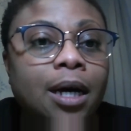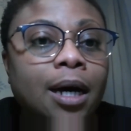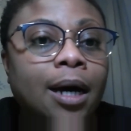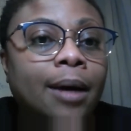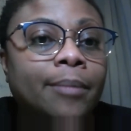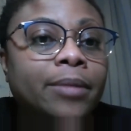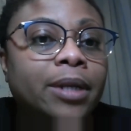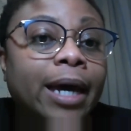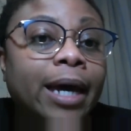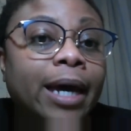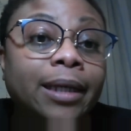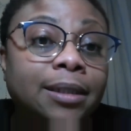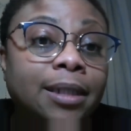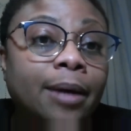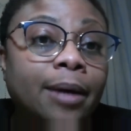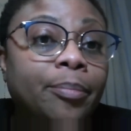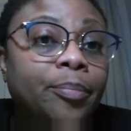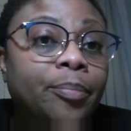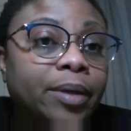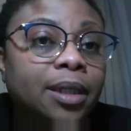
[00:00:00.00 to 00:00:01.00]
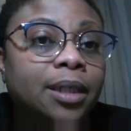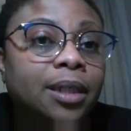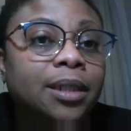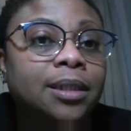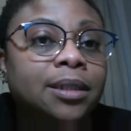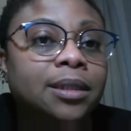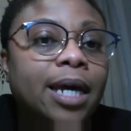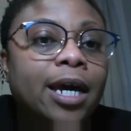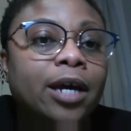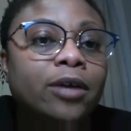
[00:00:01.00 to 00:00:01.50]
Next up
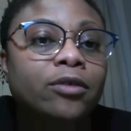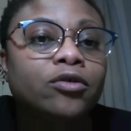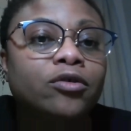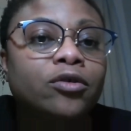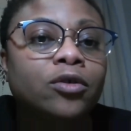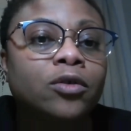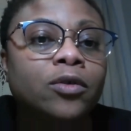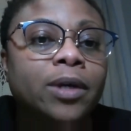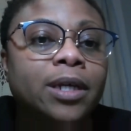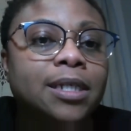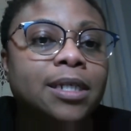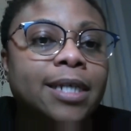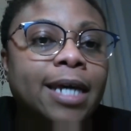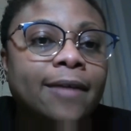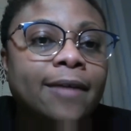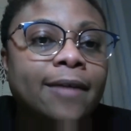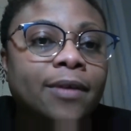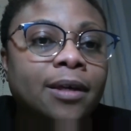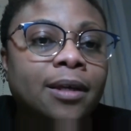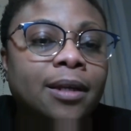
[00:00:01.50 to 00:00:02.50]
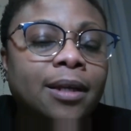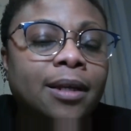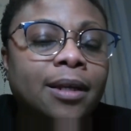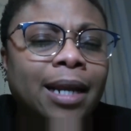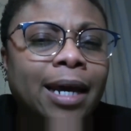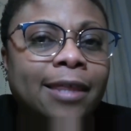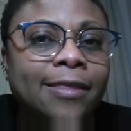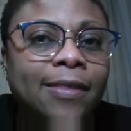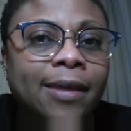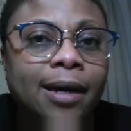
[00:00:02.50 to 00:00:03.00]
is Andrew and David. And
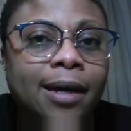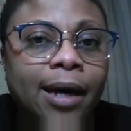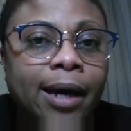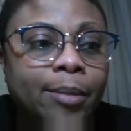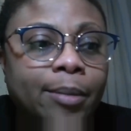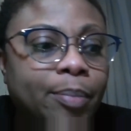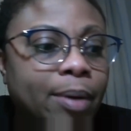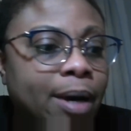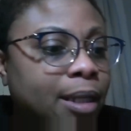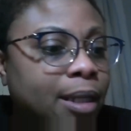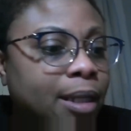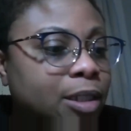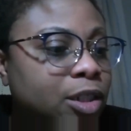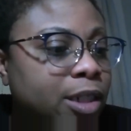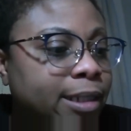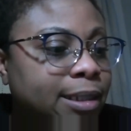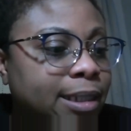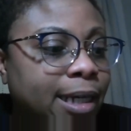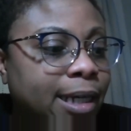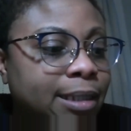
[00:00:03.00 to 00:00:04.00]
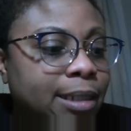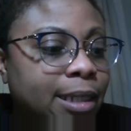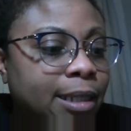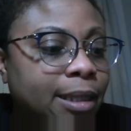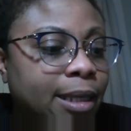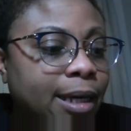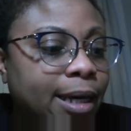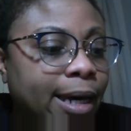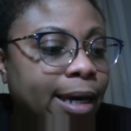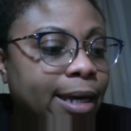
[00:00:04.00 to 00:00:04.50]
I think I apologize, guys. I
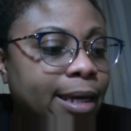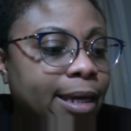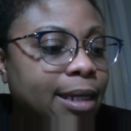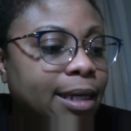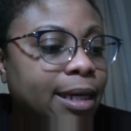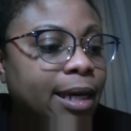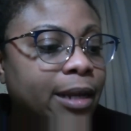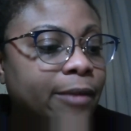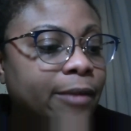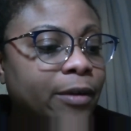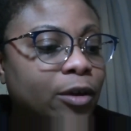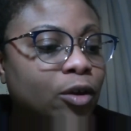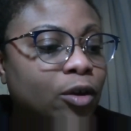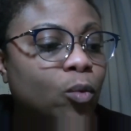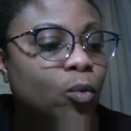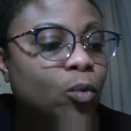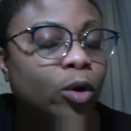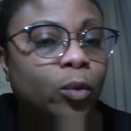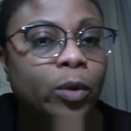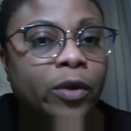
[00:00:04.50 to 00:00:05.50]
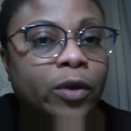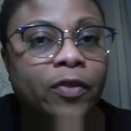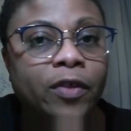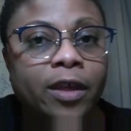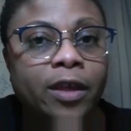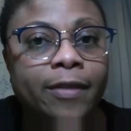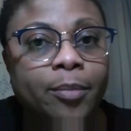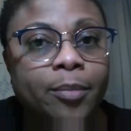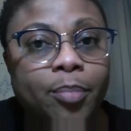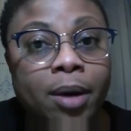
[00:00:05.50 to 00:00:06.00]
think I indicated that you were
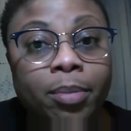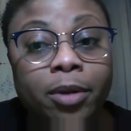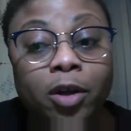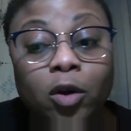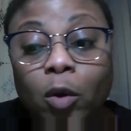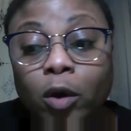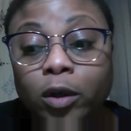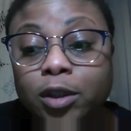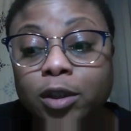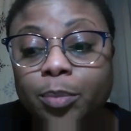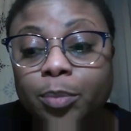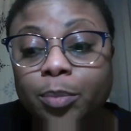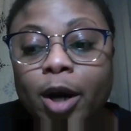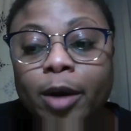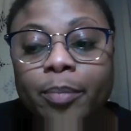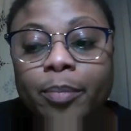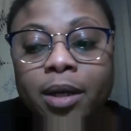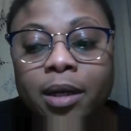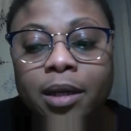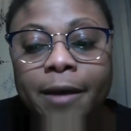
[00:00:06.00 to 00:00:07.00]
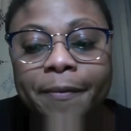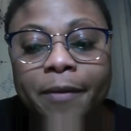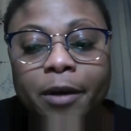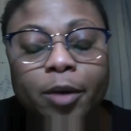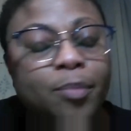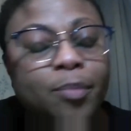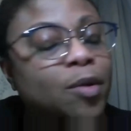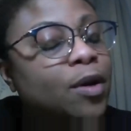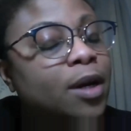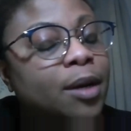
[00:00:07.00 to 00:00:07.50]
within the Public Works Department and not the
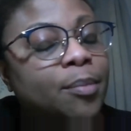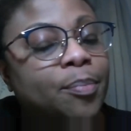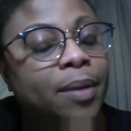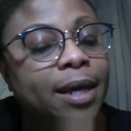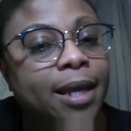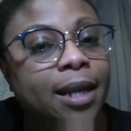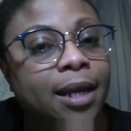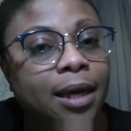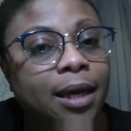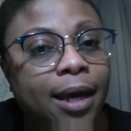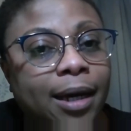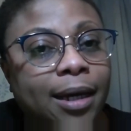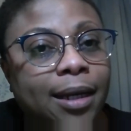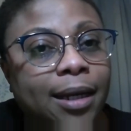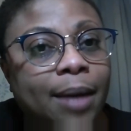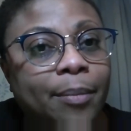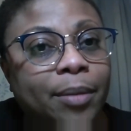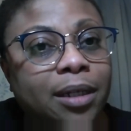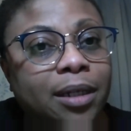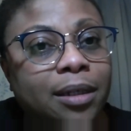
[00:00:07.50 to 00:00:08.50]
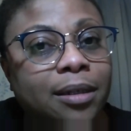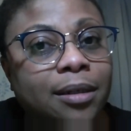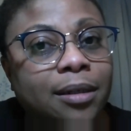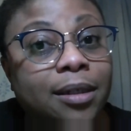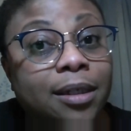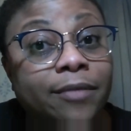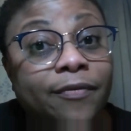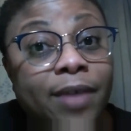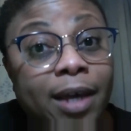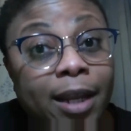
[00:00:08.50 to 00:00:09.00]
Community Planning and Economic
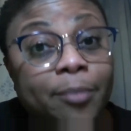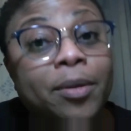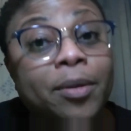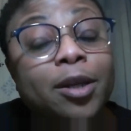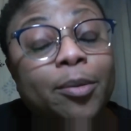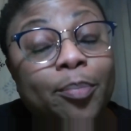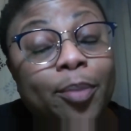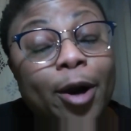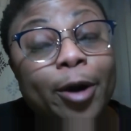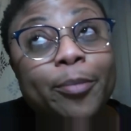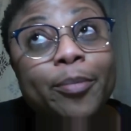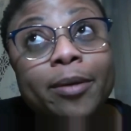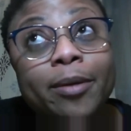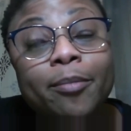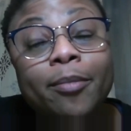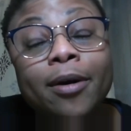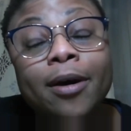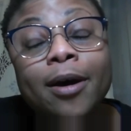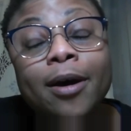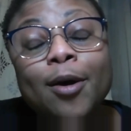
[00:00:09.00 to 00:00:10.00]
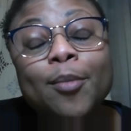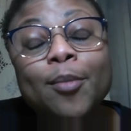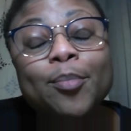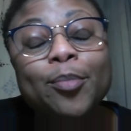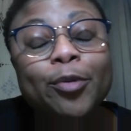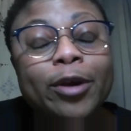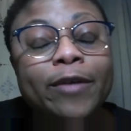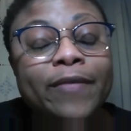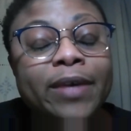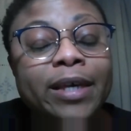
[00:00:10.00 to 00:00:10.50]
Development Department
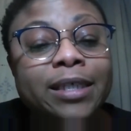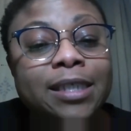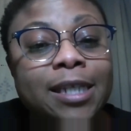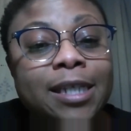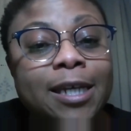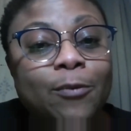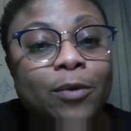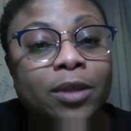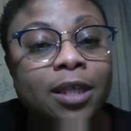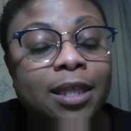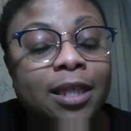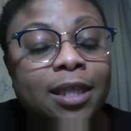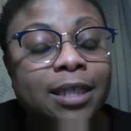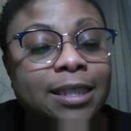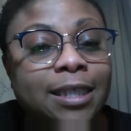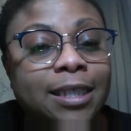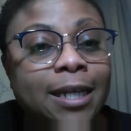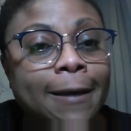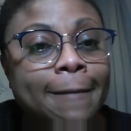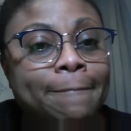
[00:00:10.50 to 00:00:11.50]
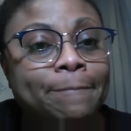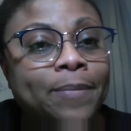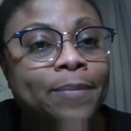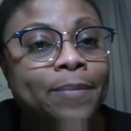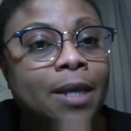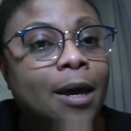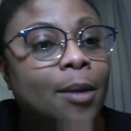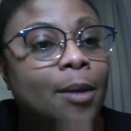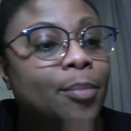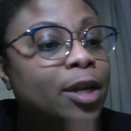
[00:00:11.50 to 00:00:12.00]
previously within the city.
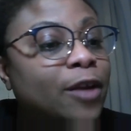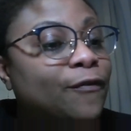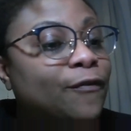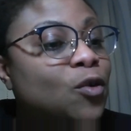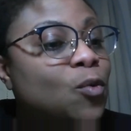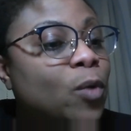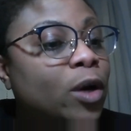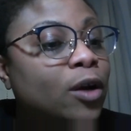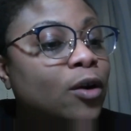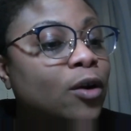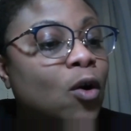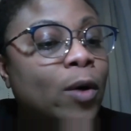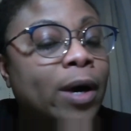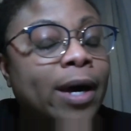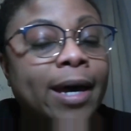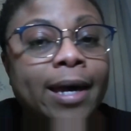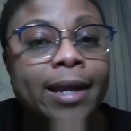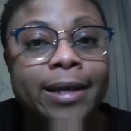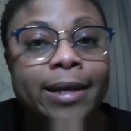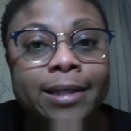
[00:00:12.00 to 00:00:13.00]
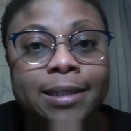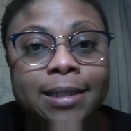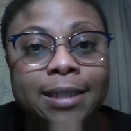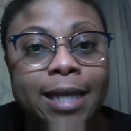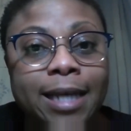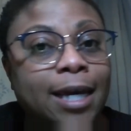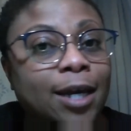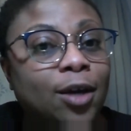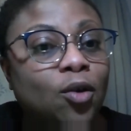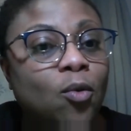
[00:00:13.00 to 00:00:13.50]
But if you want to go ahead and
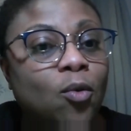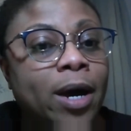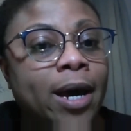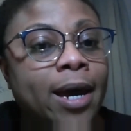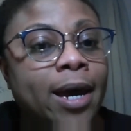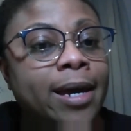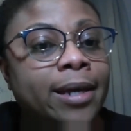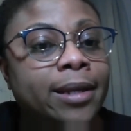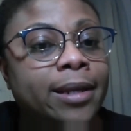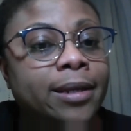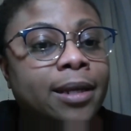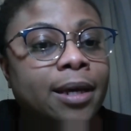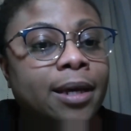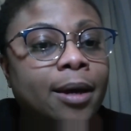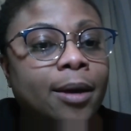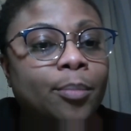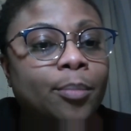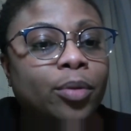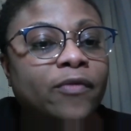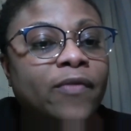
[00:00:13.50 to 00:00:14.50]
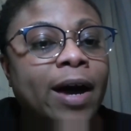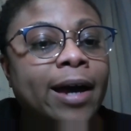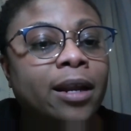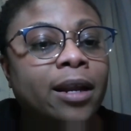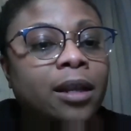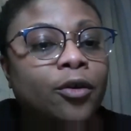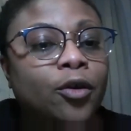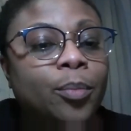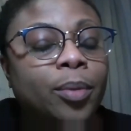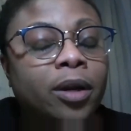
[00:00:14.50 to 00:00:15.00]
take it away and provide
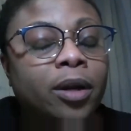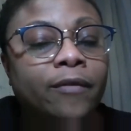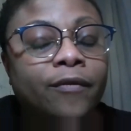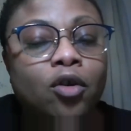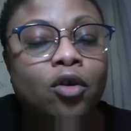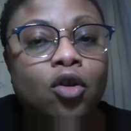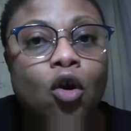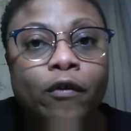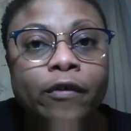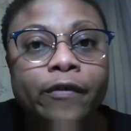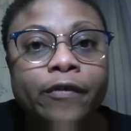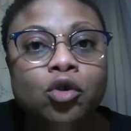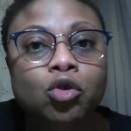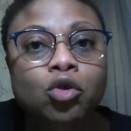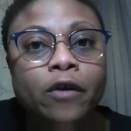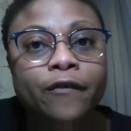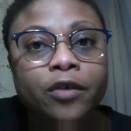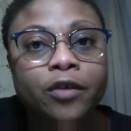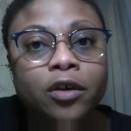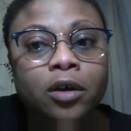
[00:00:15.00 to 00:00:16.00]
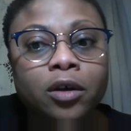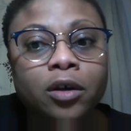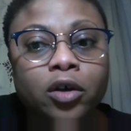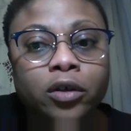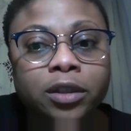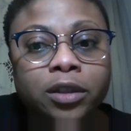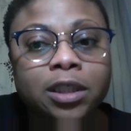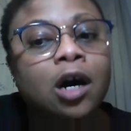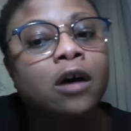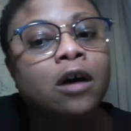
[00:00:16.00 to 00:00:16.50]
a little bit of an overview of
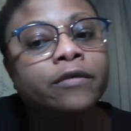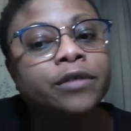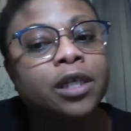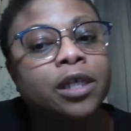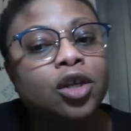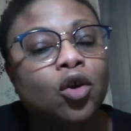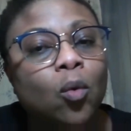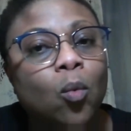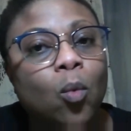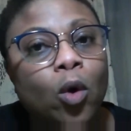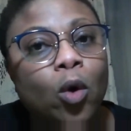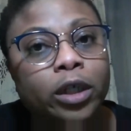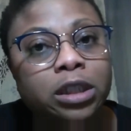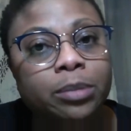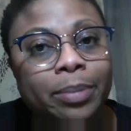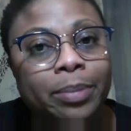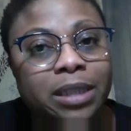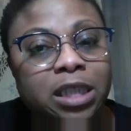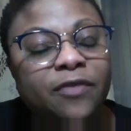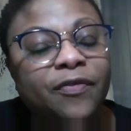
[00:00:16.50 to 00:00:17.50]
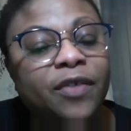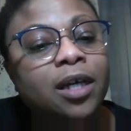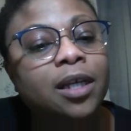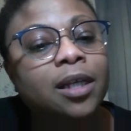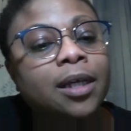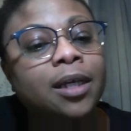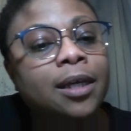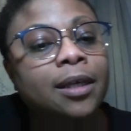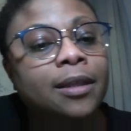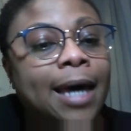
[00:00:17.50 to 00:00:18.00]
yourselves and your work
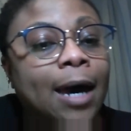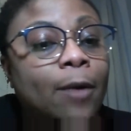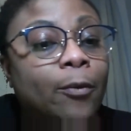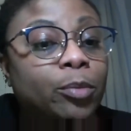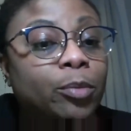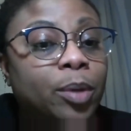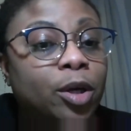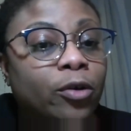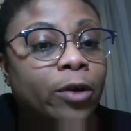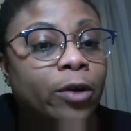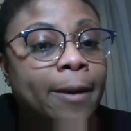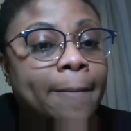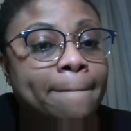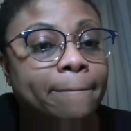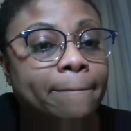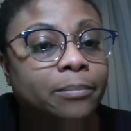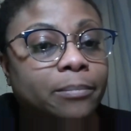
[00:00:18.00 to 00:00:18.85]
specifically, that would be great.